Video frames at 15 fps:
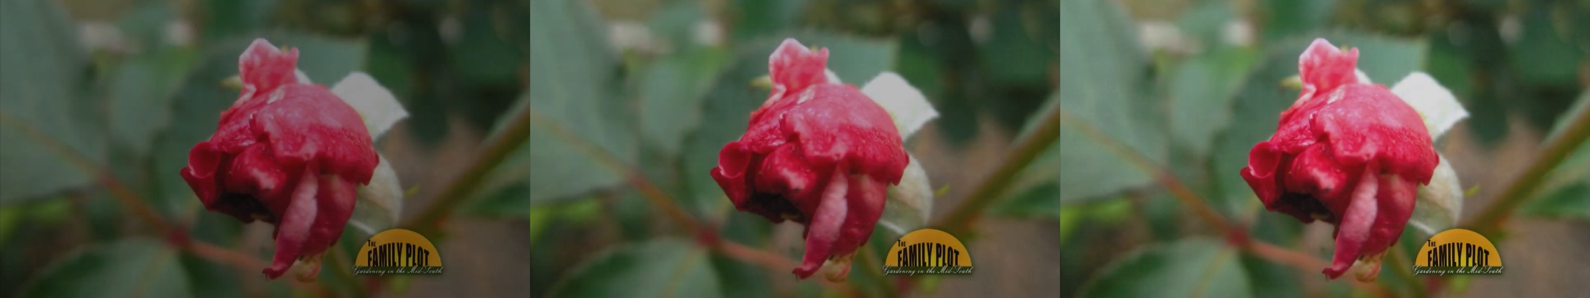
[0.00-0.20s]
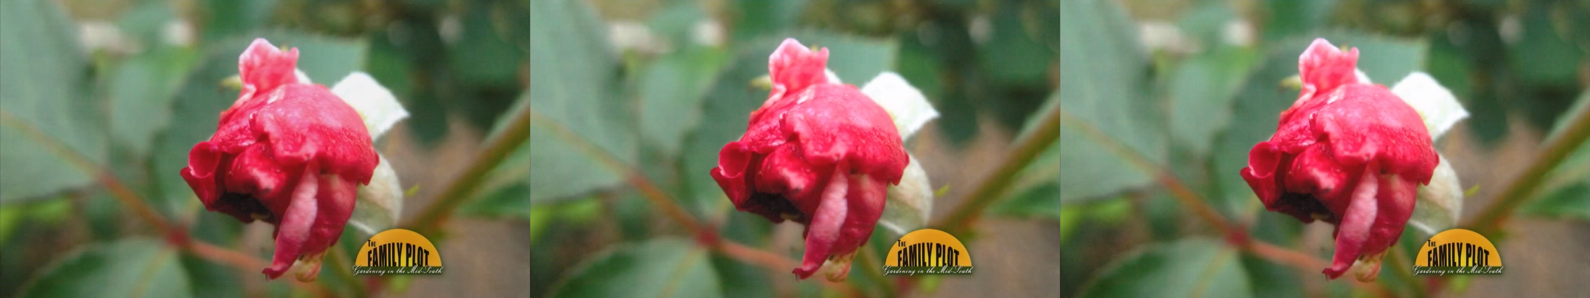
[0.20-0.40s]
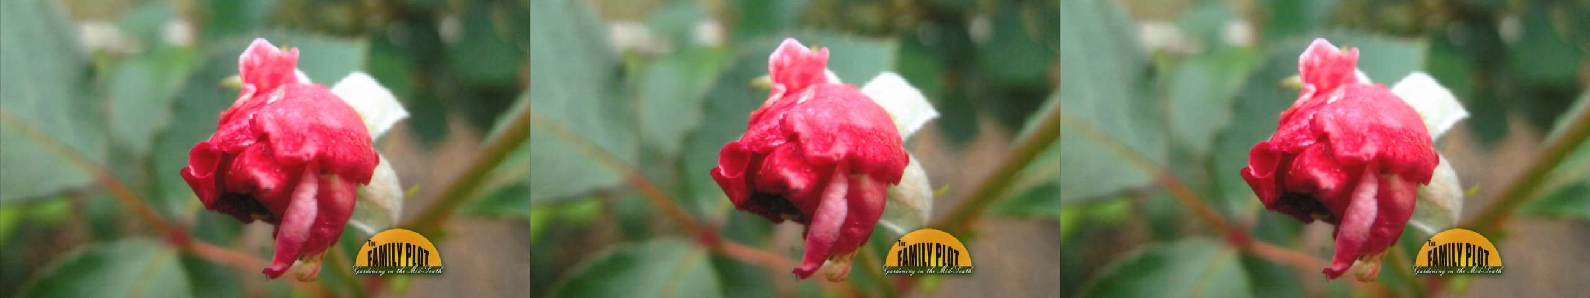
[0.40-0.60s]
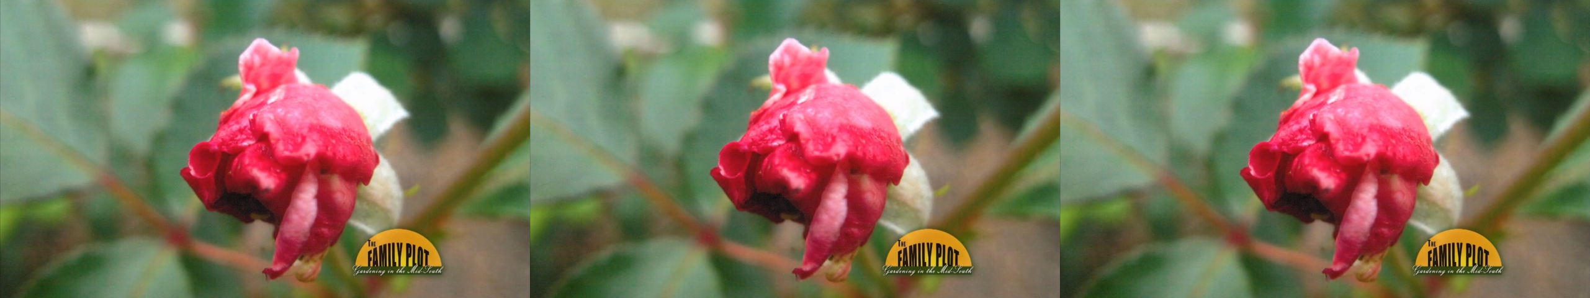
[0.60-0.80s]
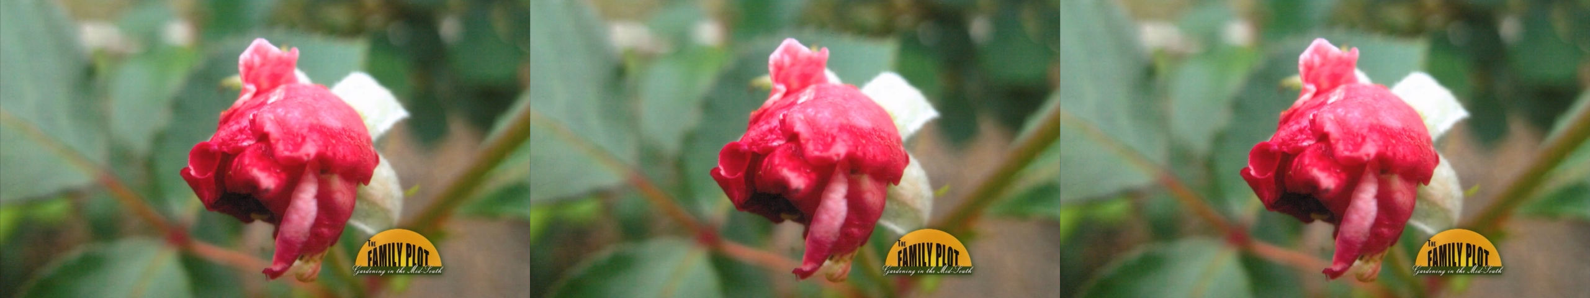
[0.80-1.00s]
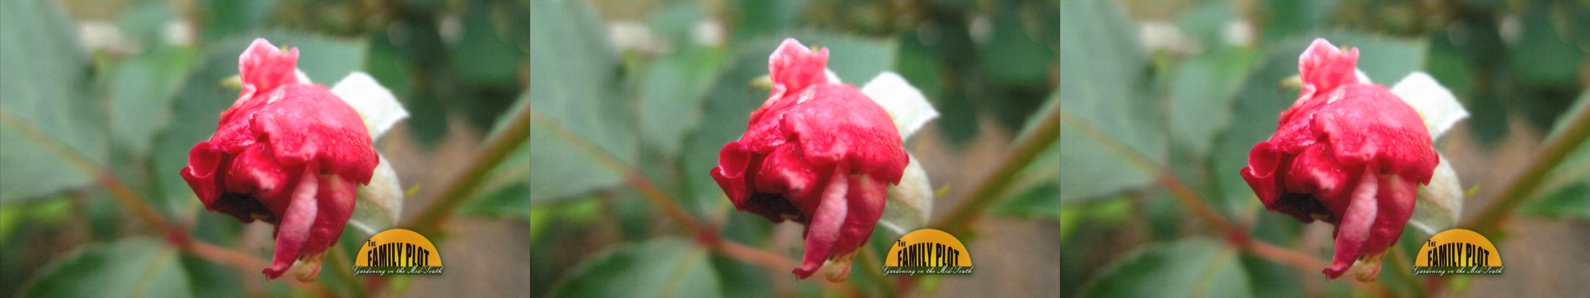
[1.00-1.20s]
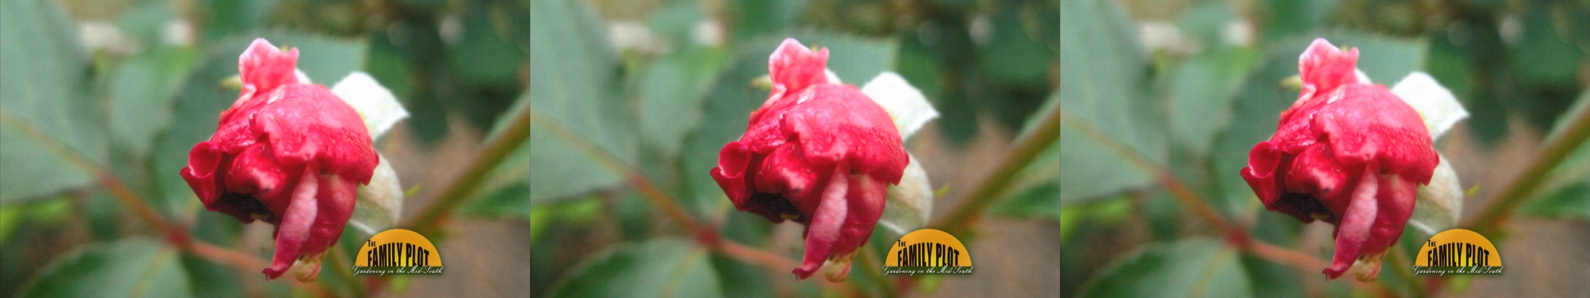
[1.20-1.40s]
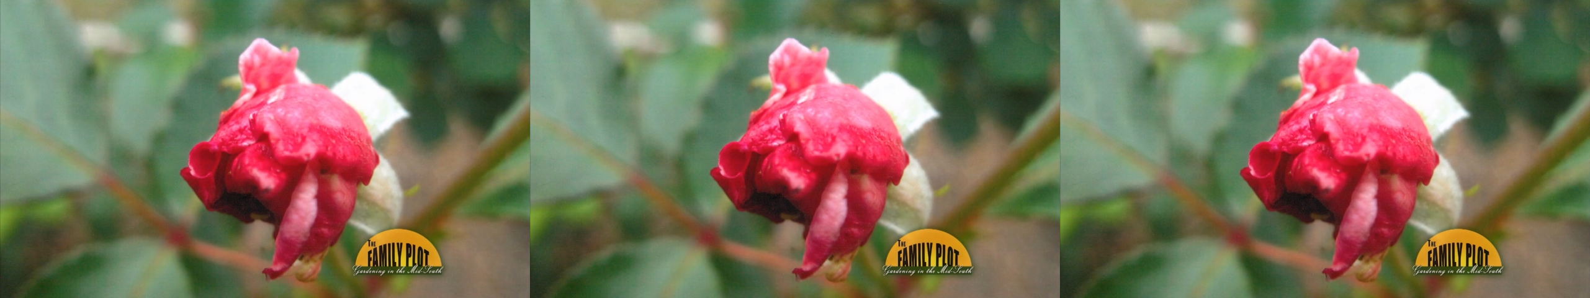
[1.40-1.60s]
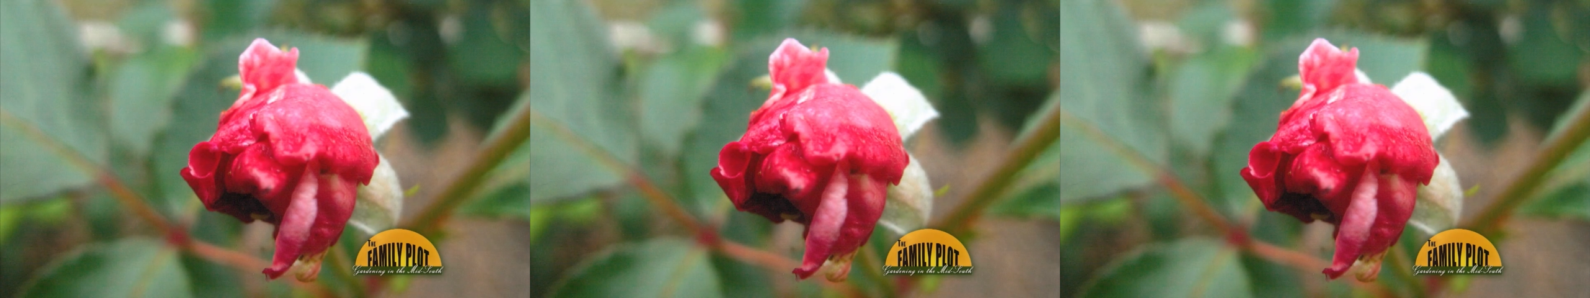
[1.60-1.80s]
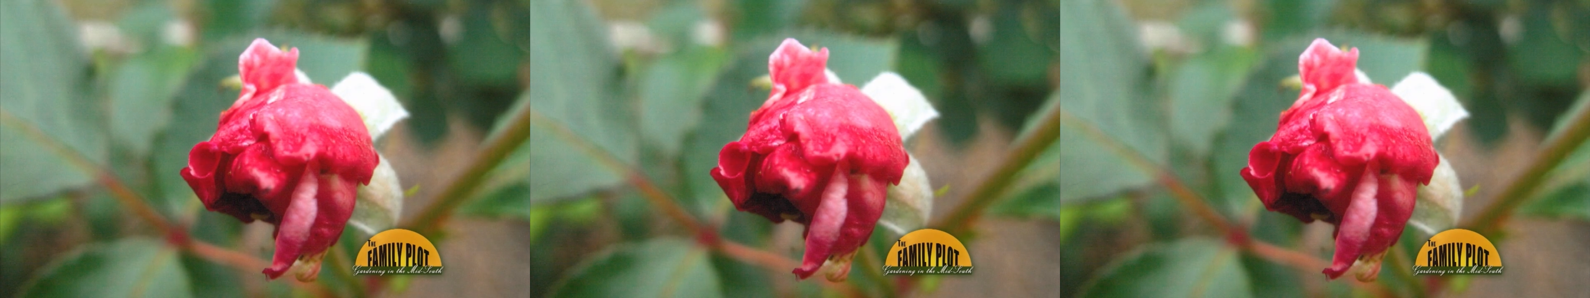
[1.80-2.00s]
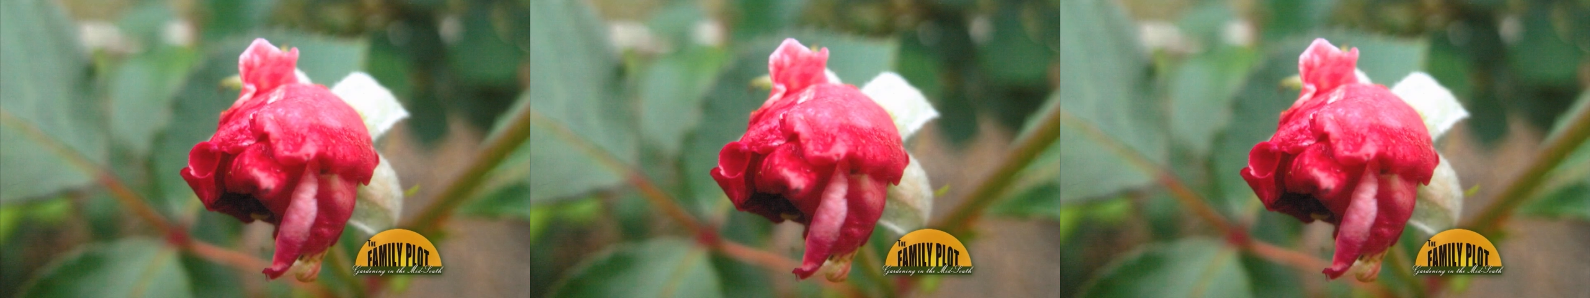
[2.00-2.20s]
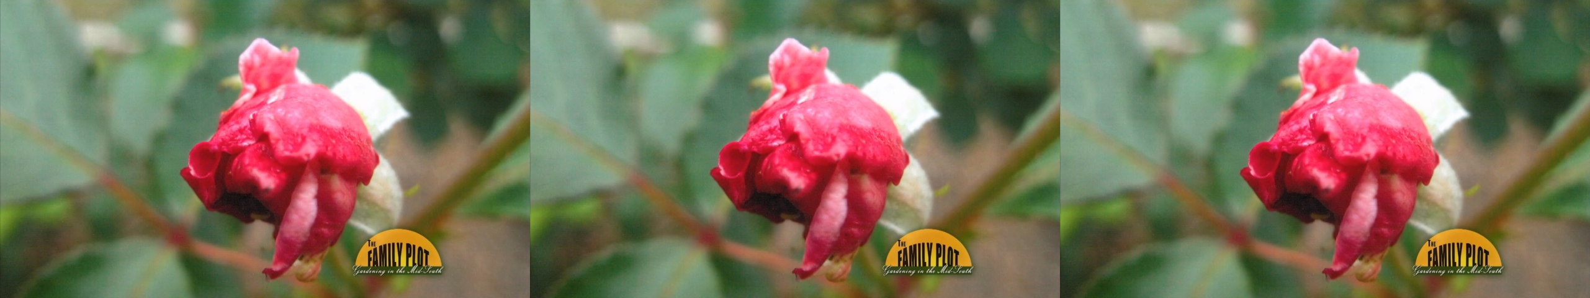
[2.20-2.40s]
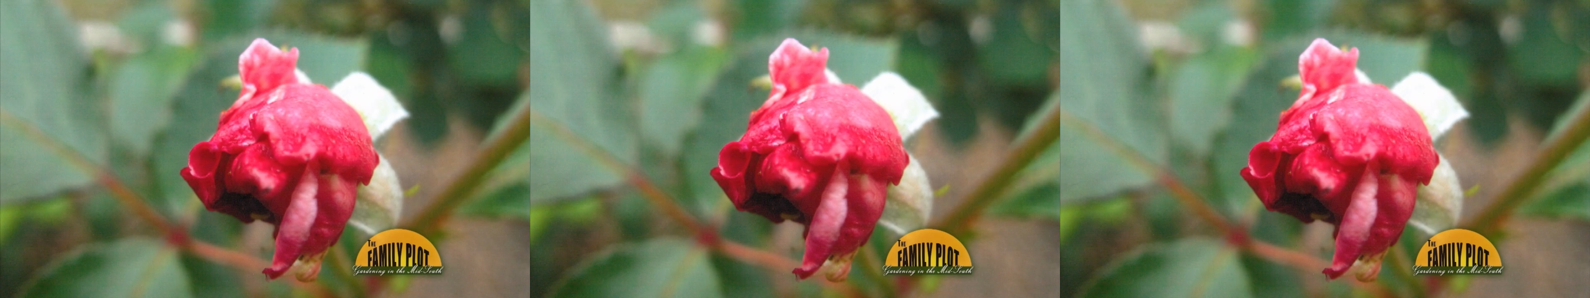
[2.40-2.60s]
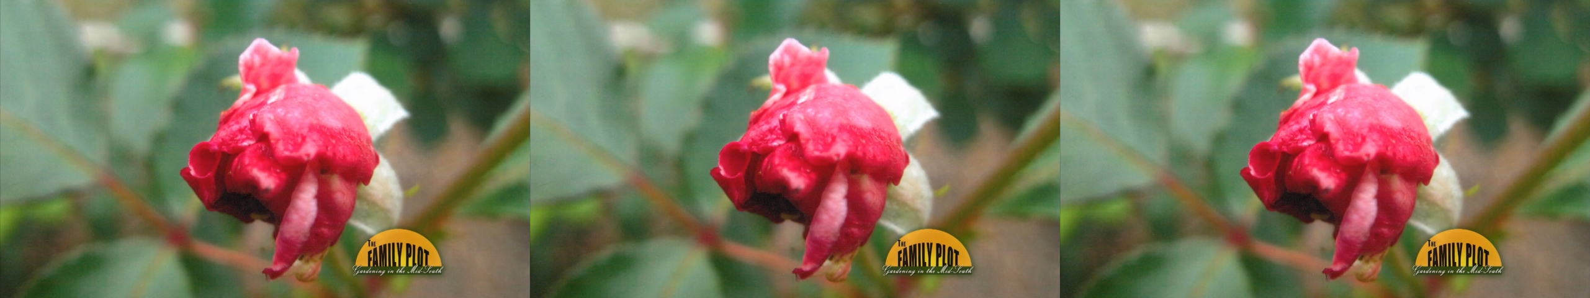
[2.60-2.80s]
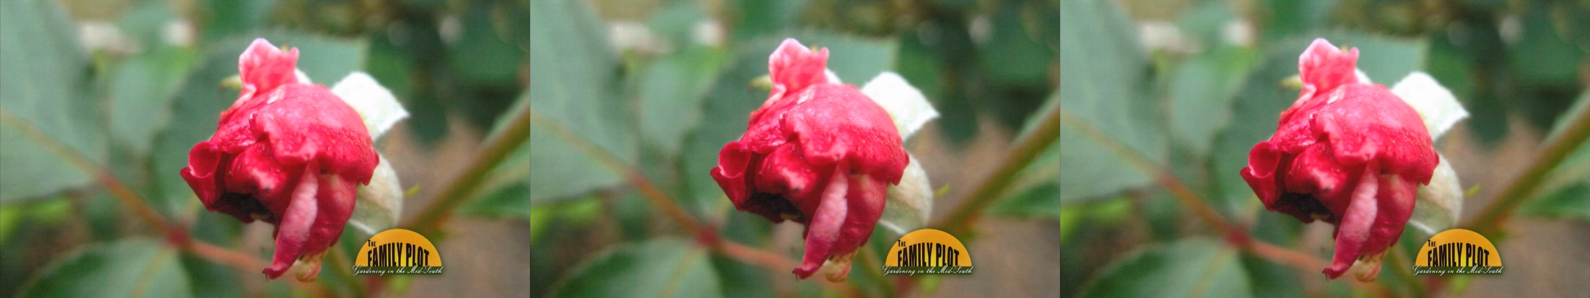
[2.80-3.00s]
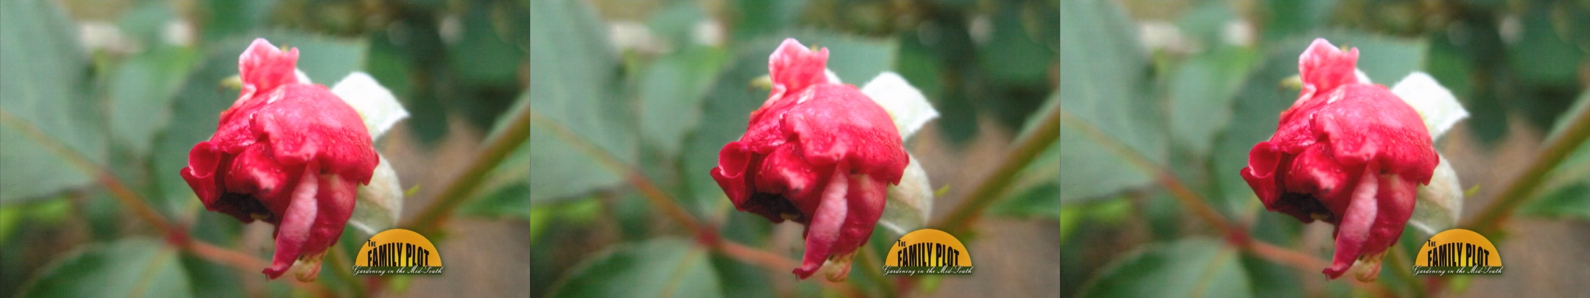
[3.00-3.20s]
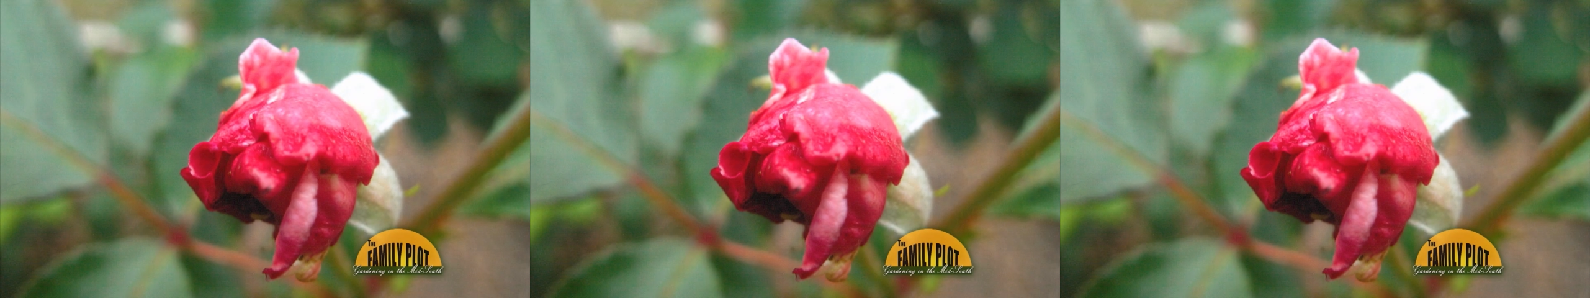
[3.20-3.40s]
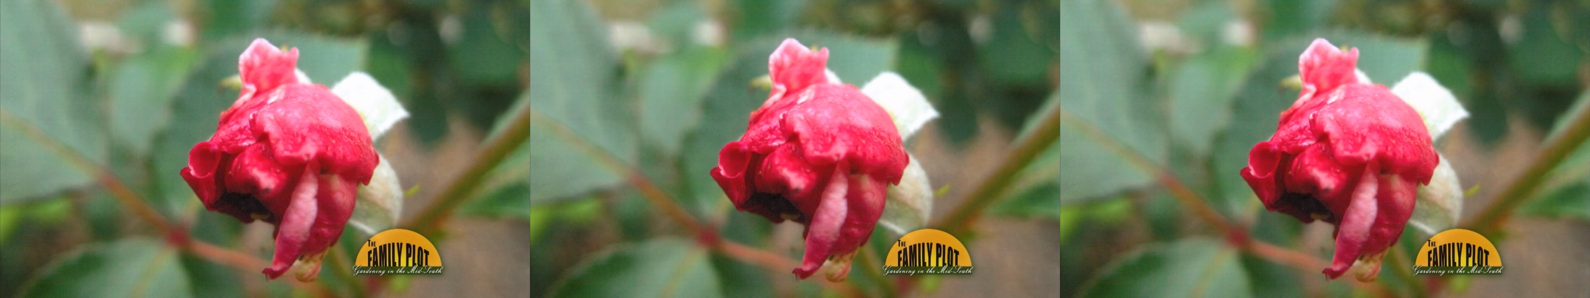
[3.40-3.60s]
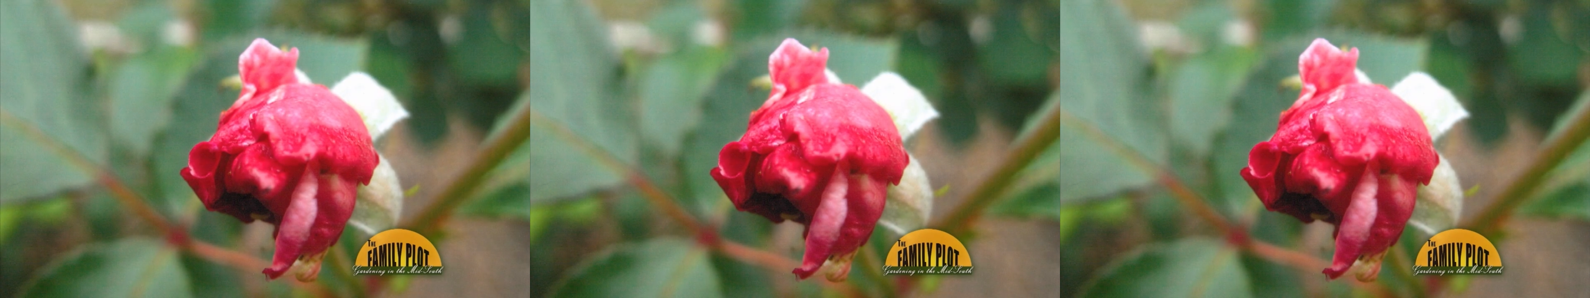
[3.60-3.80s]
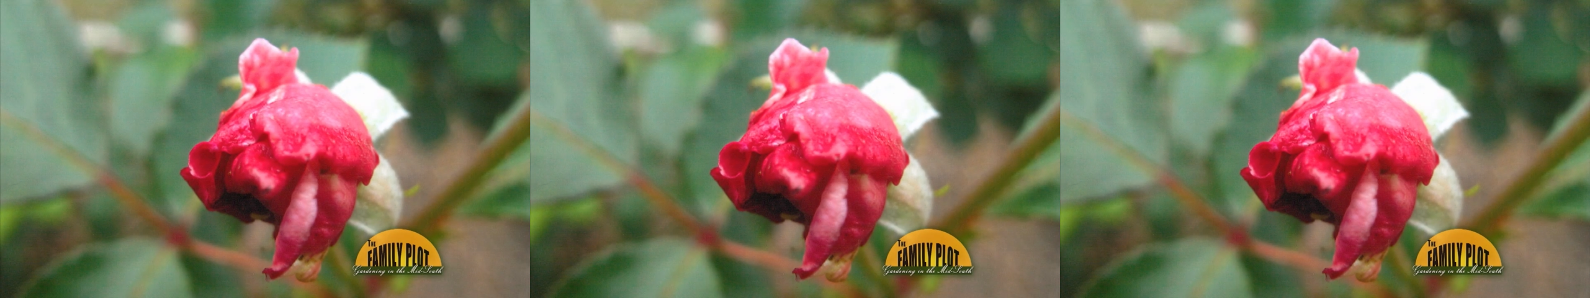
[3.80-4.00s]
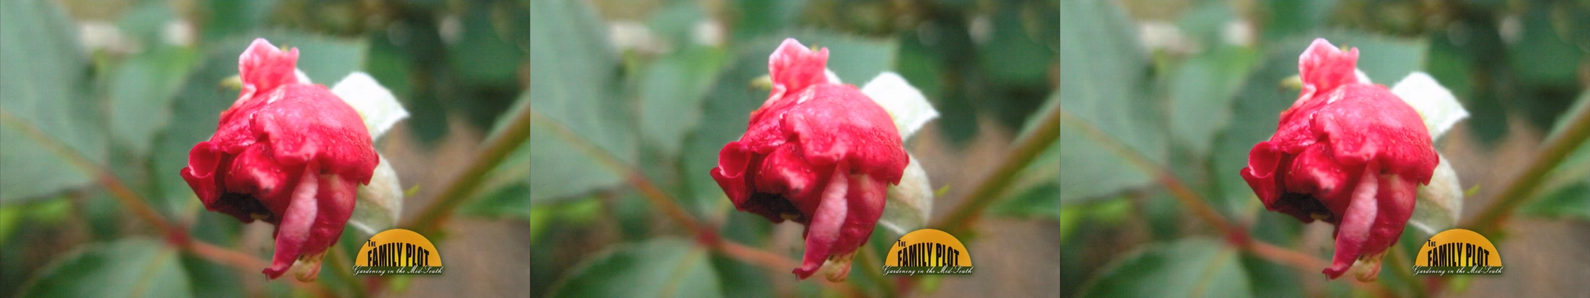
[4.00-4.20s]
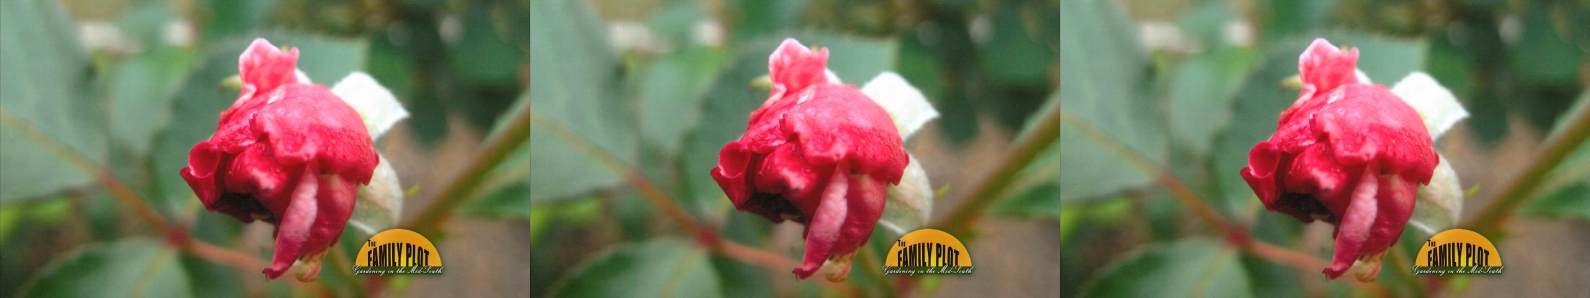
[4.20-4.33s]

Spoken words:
No face is visible, so there are no lips to read.